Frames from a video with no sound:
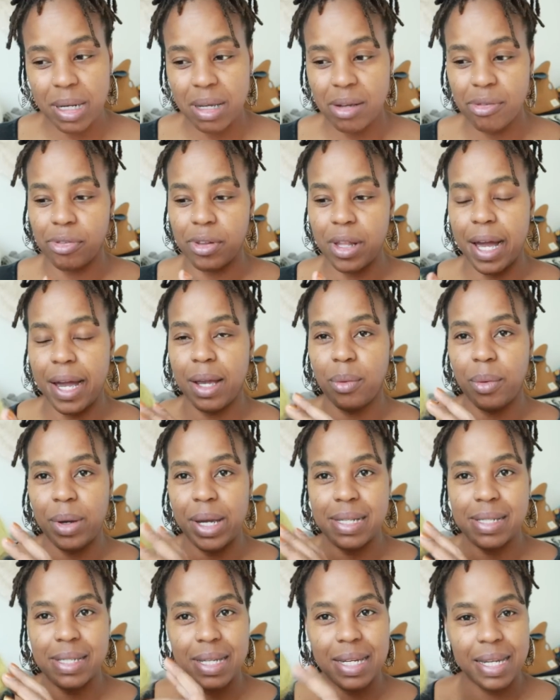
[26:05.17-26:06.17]
many
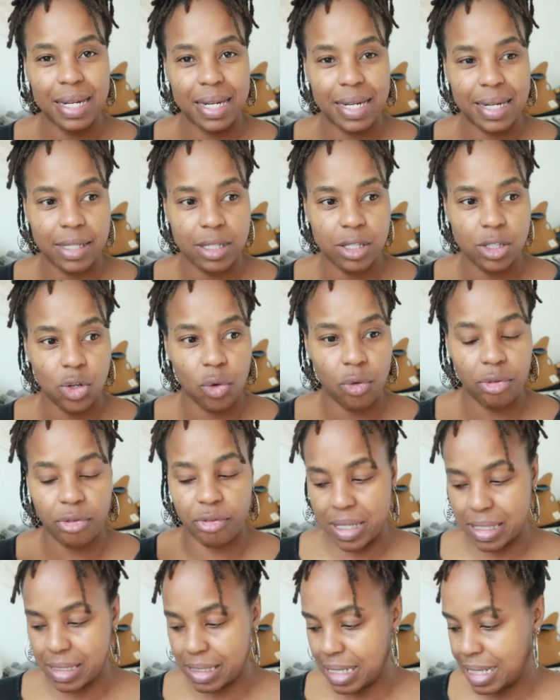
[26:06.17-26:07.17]
flyaways in it and it's so
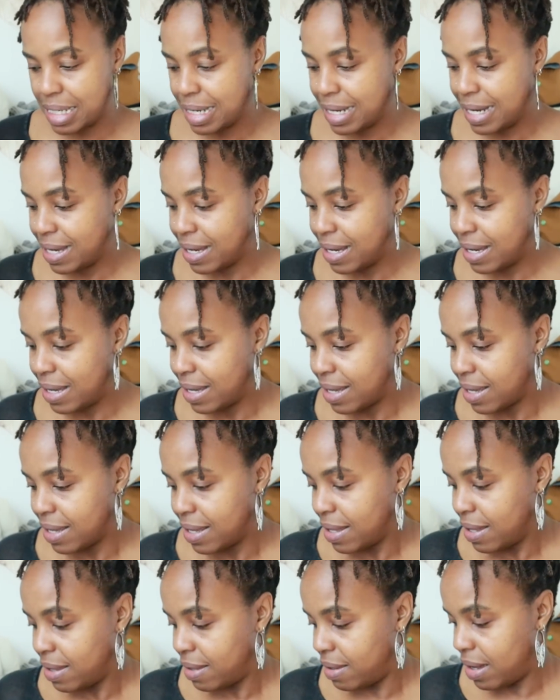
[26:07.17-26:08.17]
fuzzy
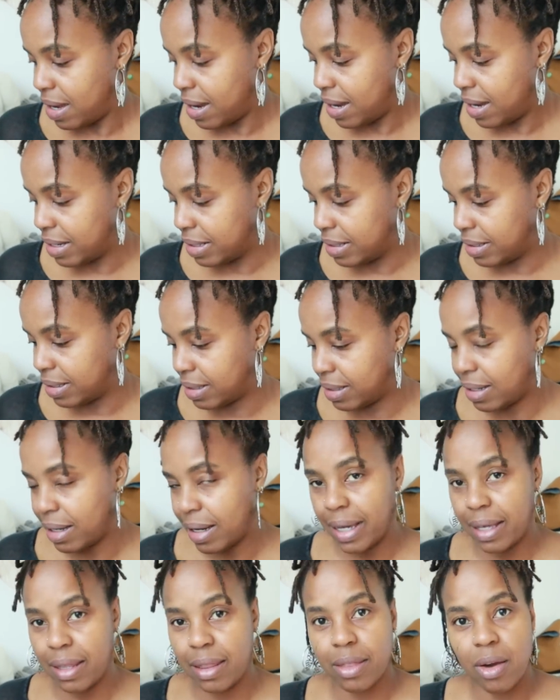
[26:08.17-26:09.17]
that
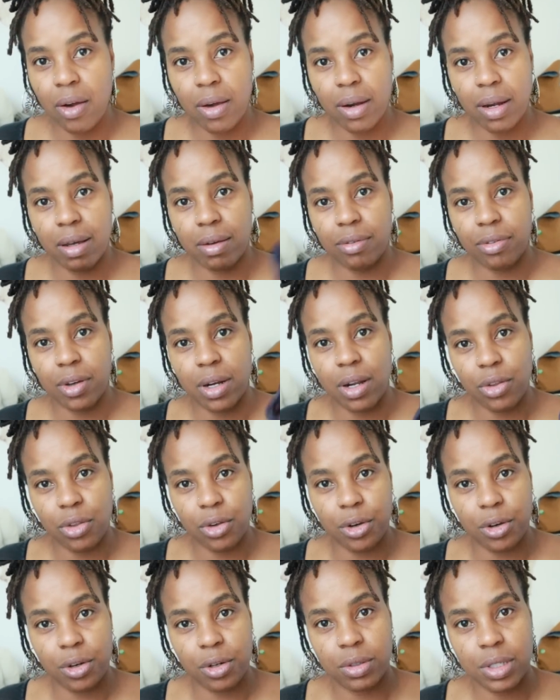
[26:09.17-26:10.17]
I thought of
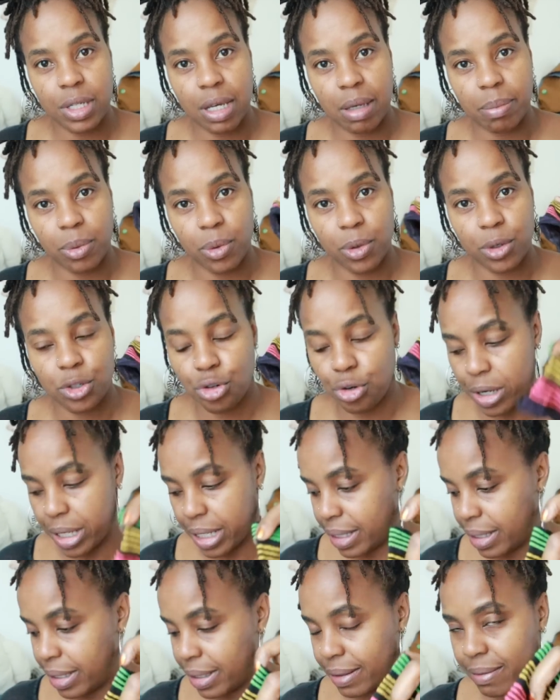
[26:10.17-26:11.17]
another tip or
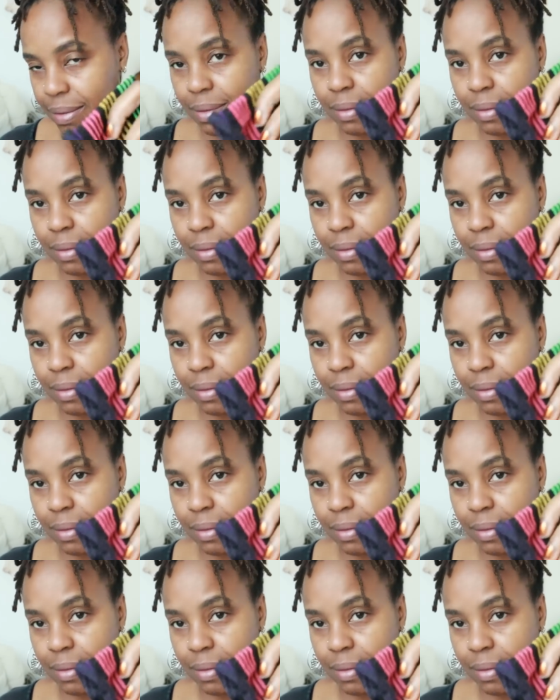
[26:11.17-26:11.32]
trick.